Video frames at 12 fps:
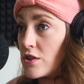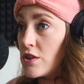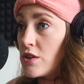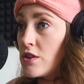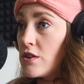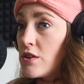No,
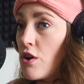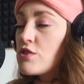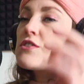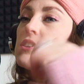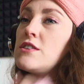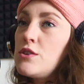to take.
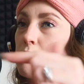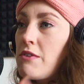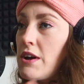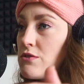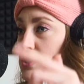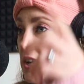Or sorry, the other
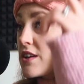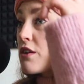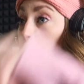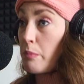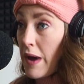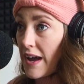way around. Yeah. Take it
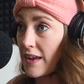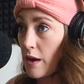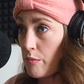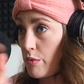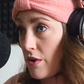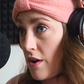off your back
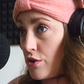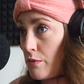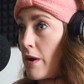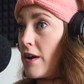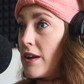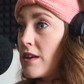and put it on
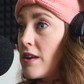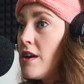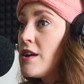your bike.